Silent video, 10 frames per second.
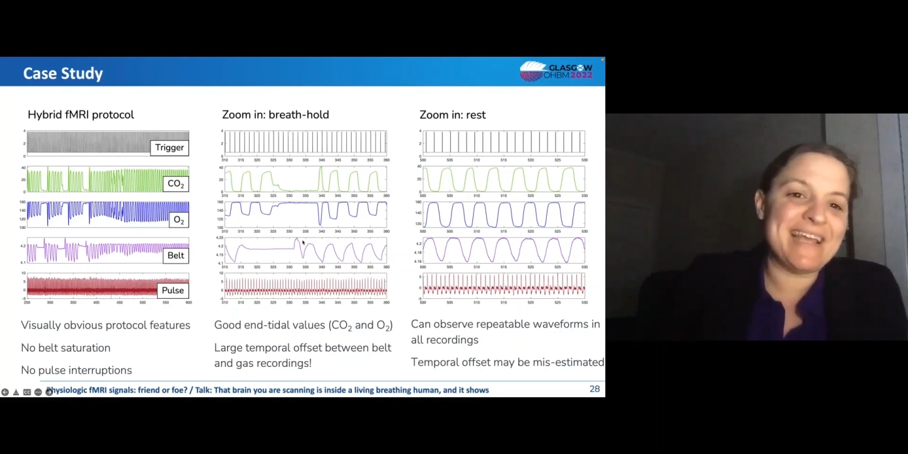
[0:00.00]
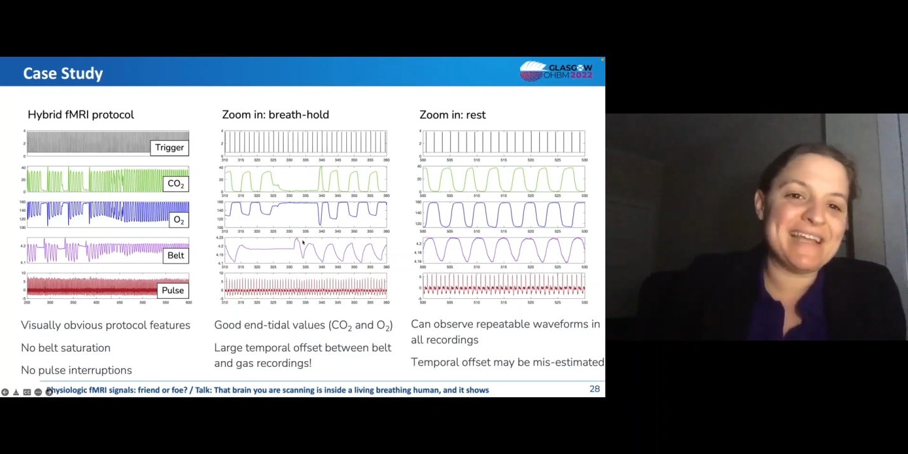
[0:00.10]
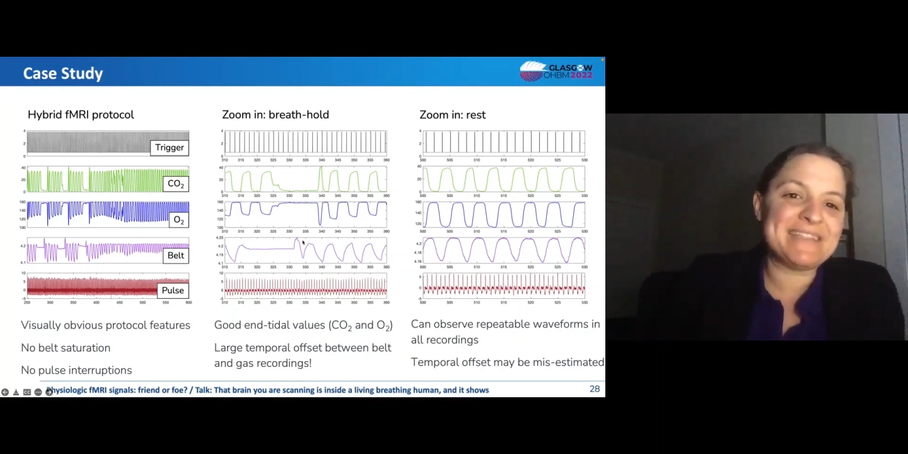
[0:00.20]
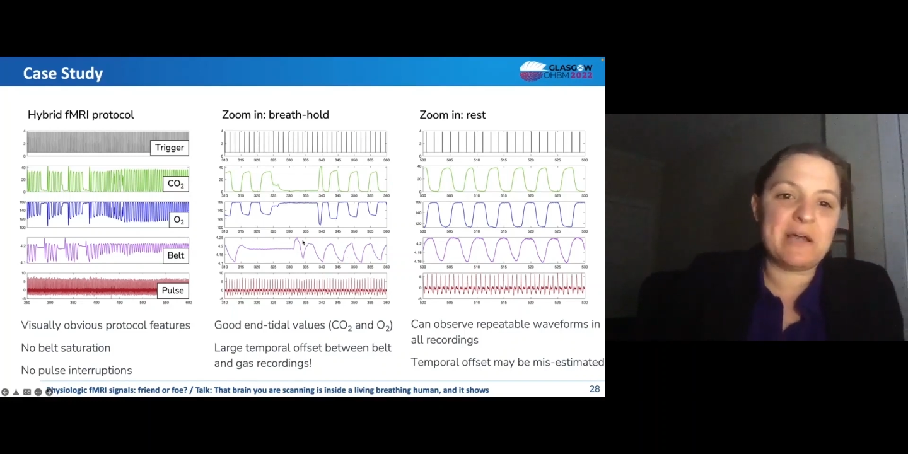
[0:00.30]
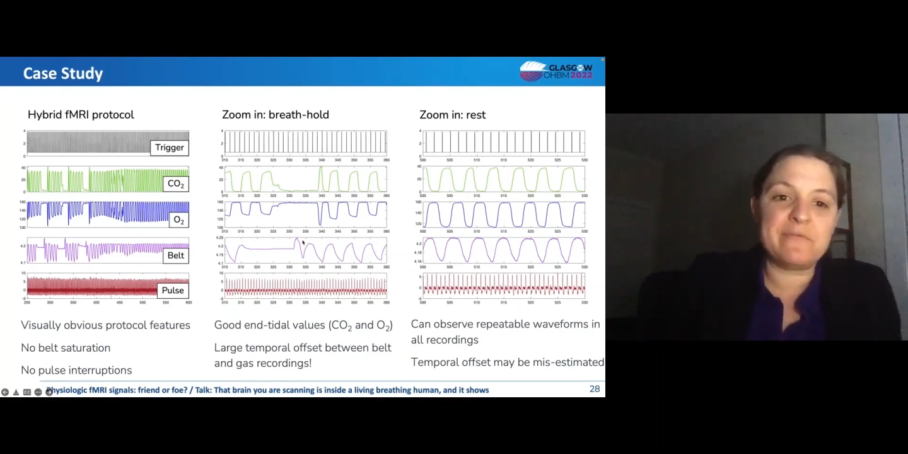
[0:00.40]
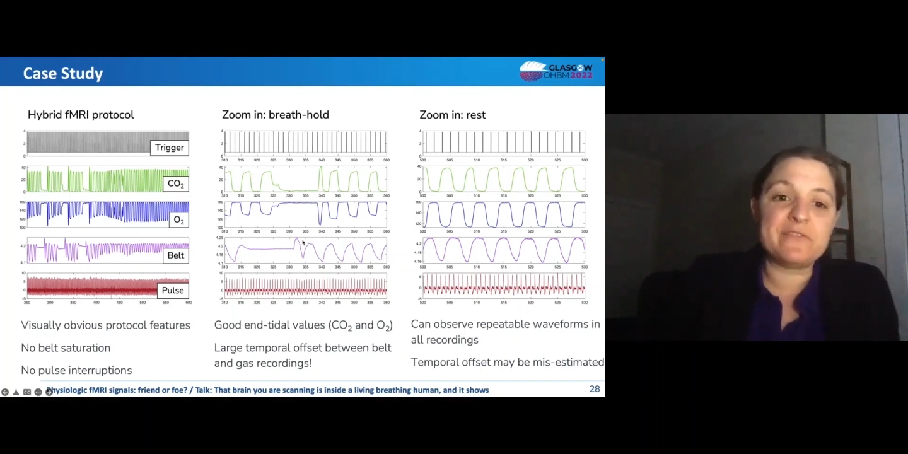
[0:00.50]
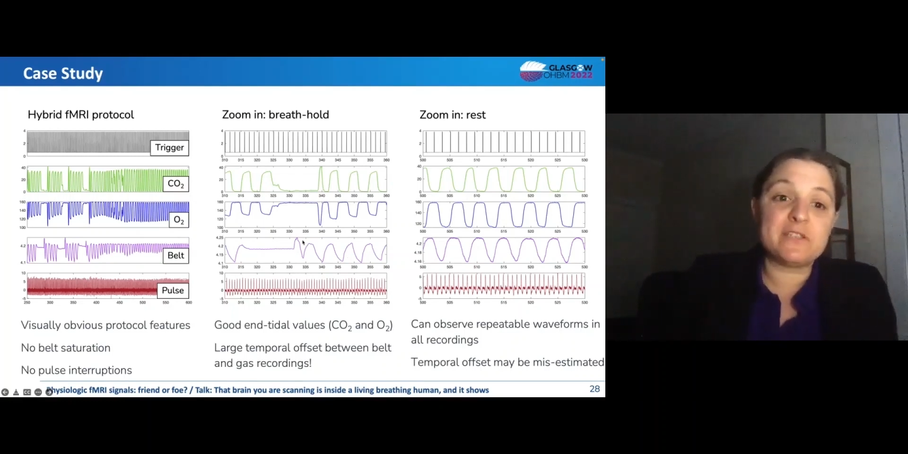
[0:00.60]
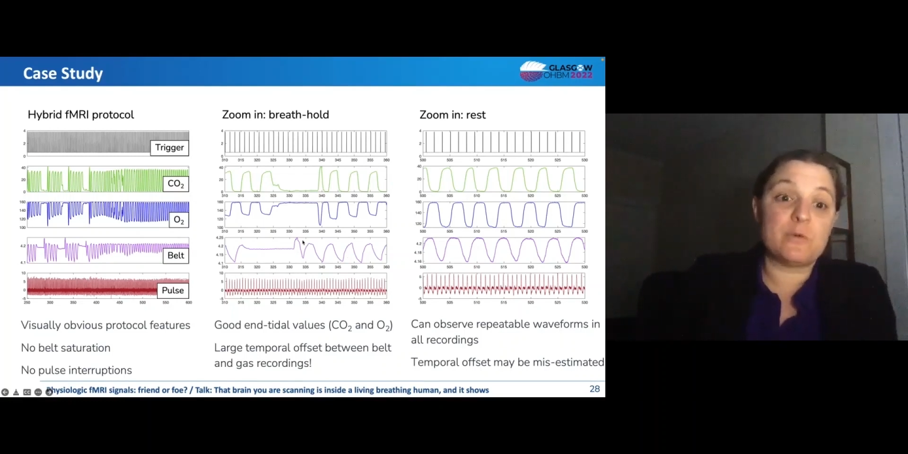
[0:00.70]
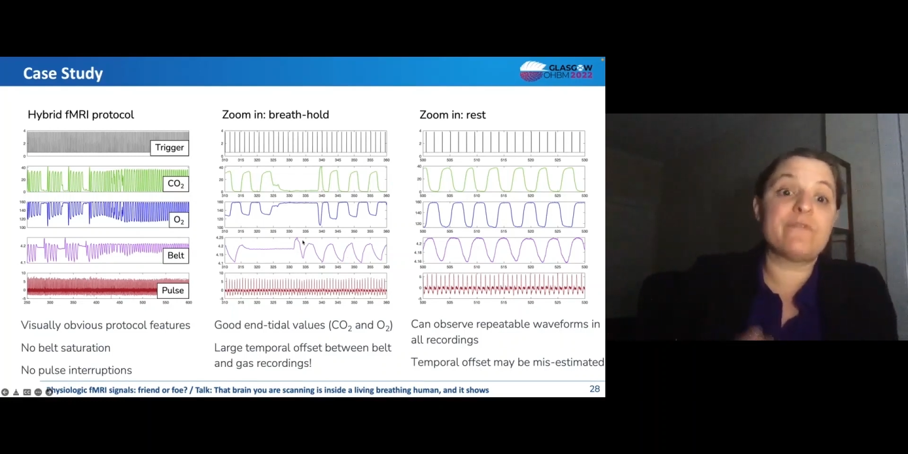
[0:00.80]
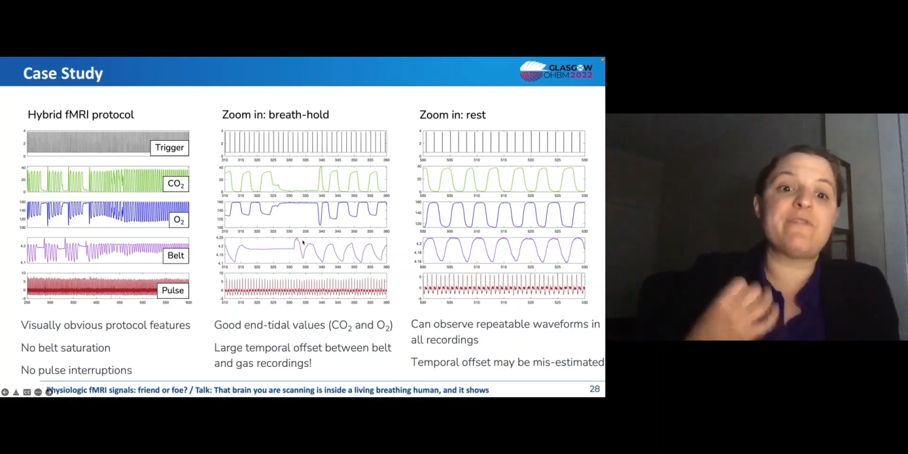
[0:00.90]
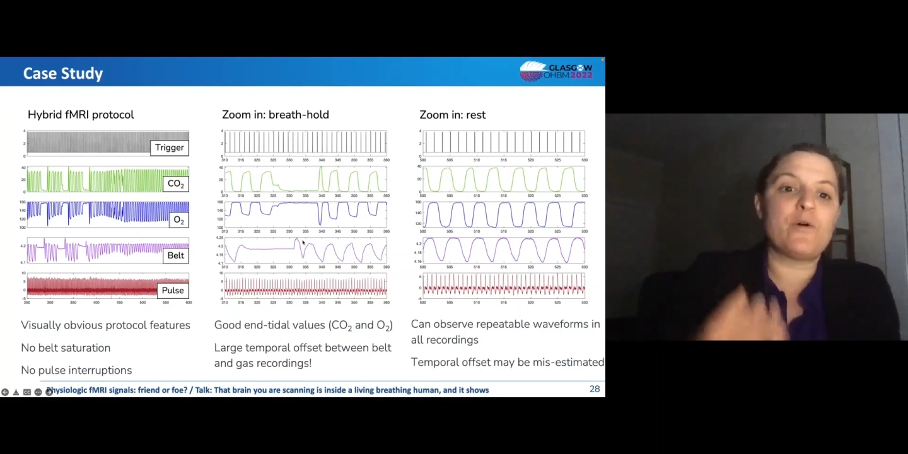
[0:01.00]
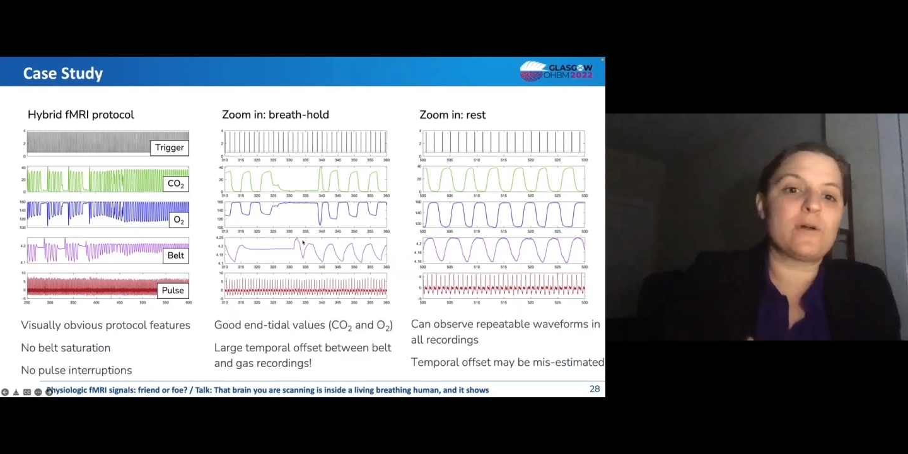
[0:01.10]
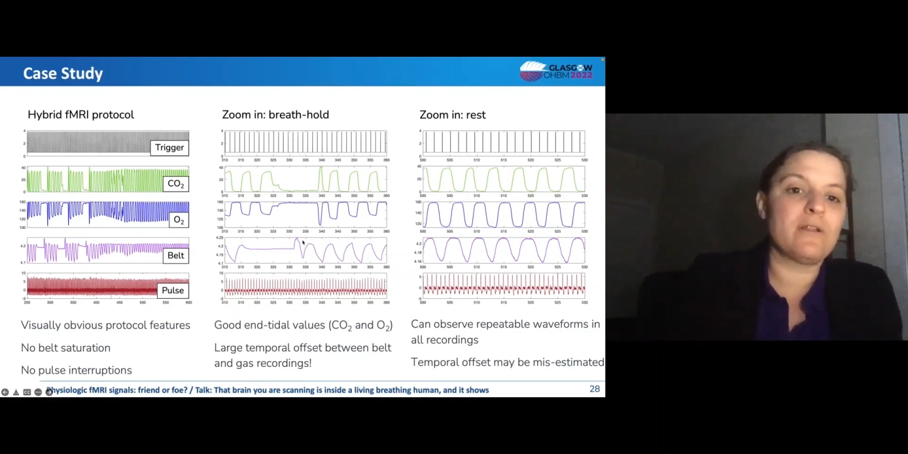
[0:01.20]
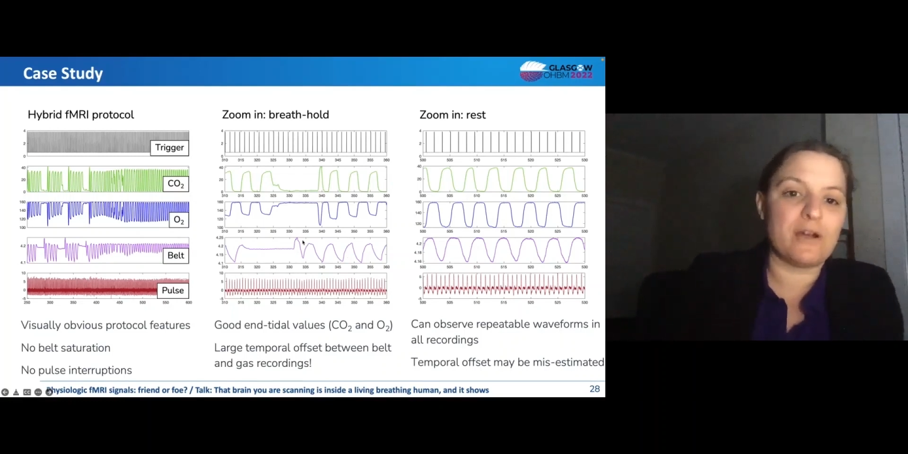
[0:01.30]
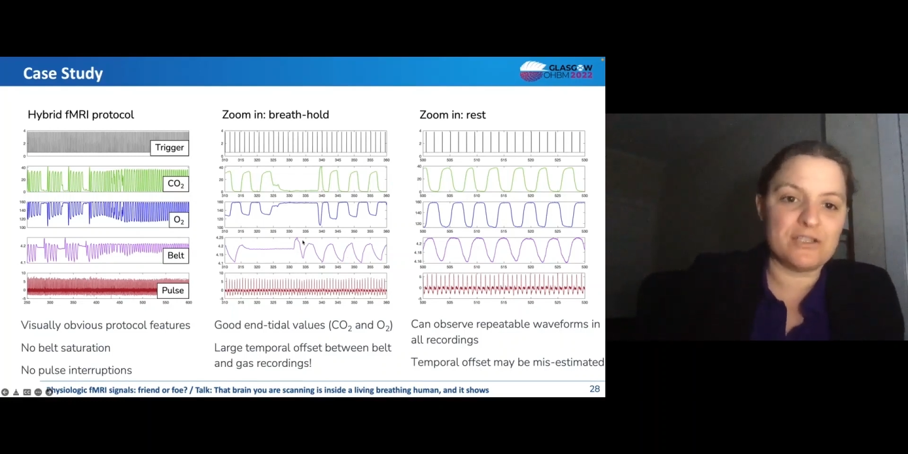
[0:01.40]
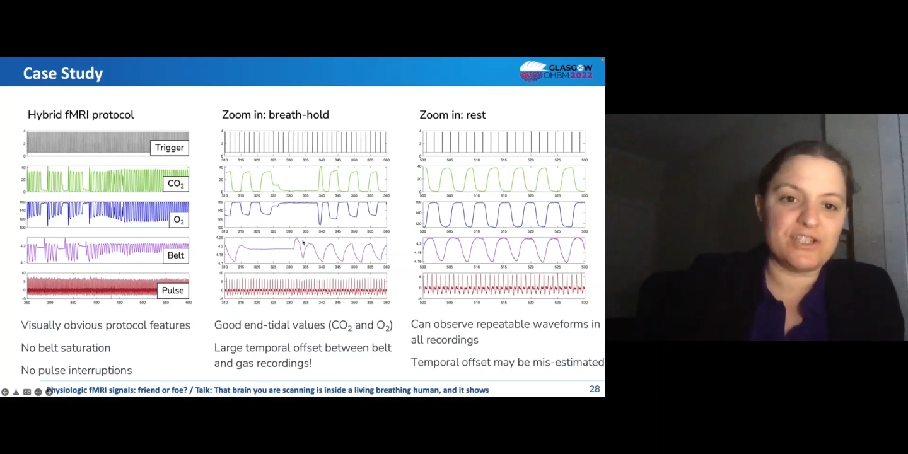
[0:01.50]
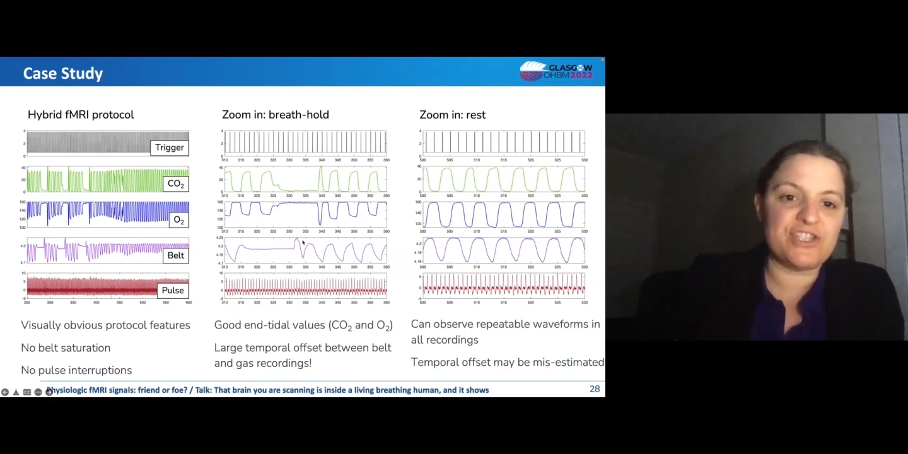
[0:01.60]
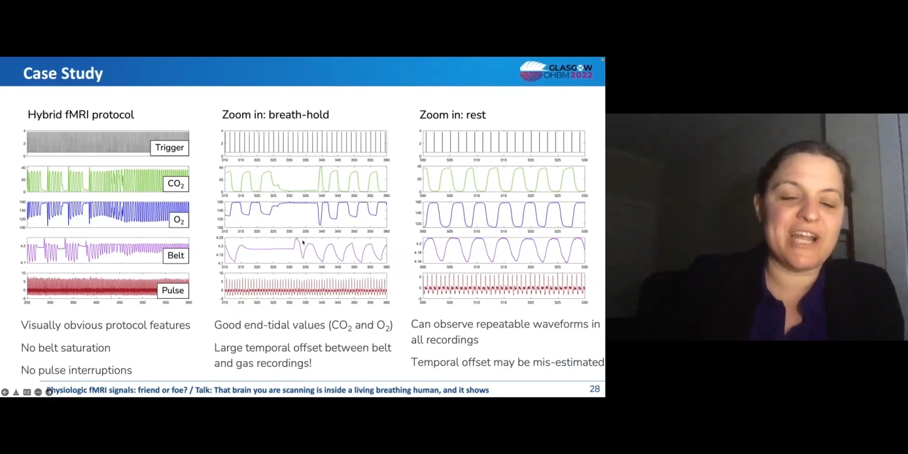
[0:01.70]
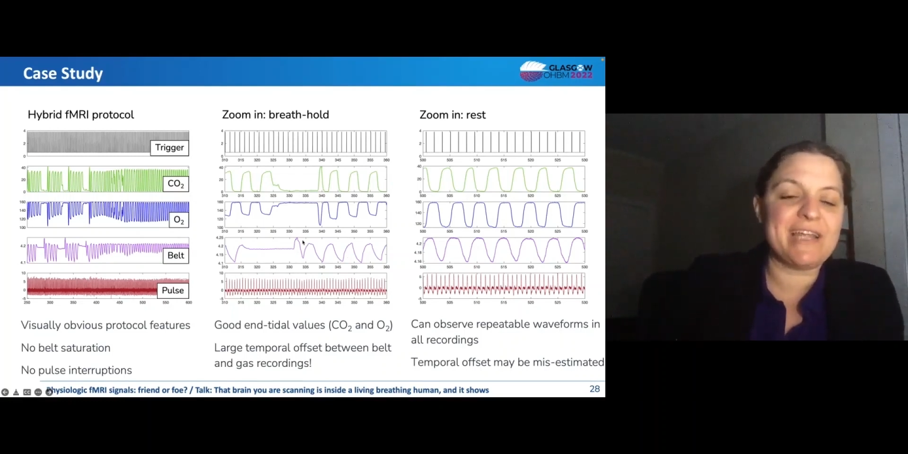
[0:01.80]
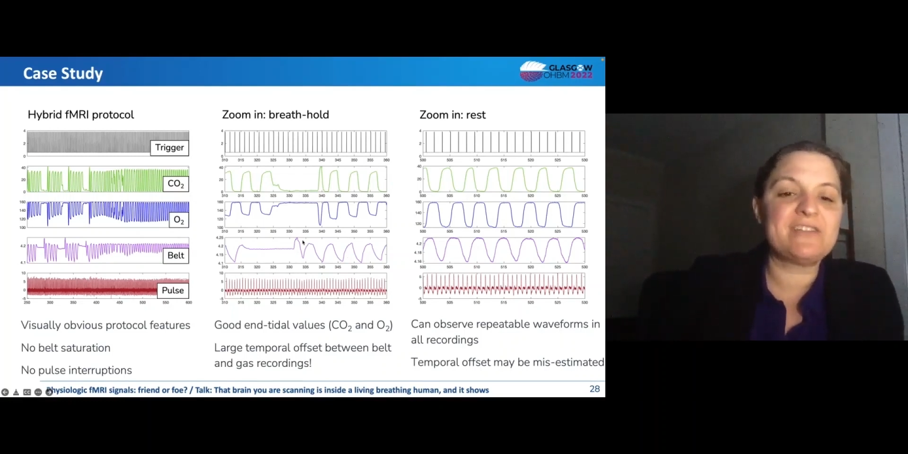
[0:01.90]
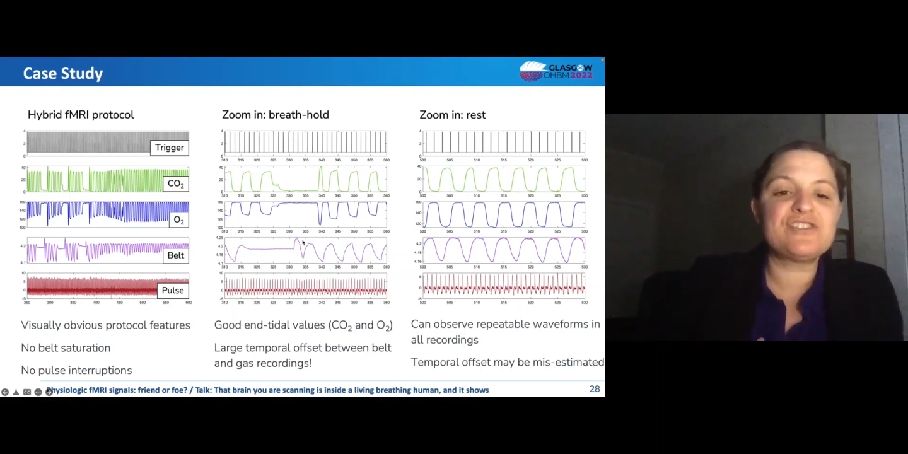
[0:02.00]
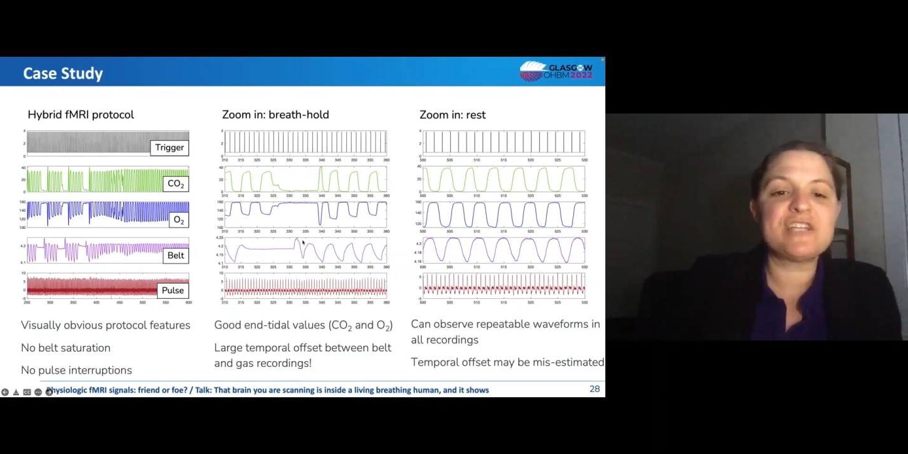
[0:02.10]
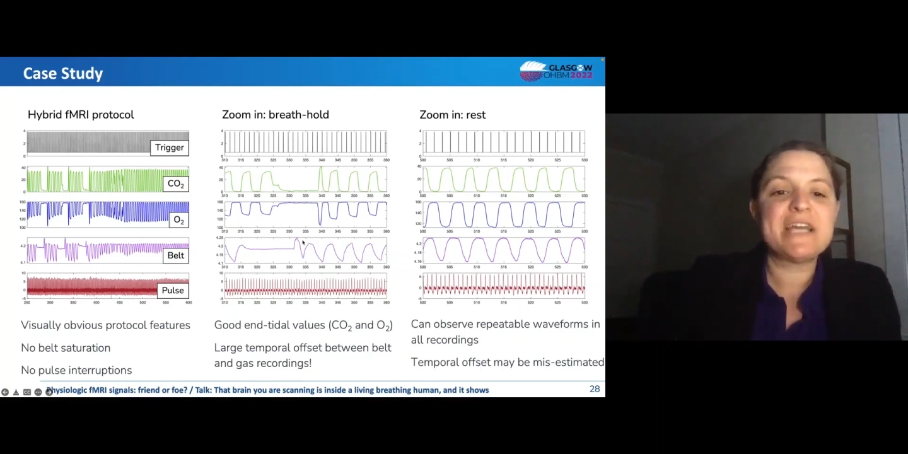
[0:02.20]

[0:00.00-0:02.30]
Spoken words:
it's helpful to evoke a large change.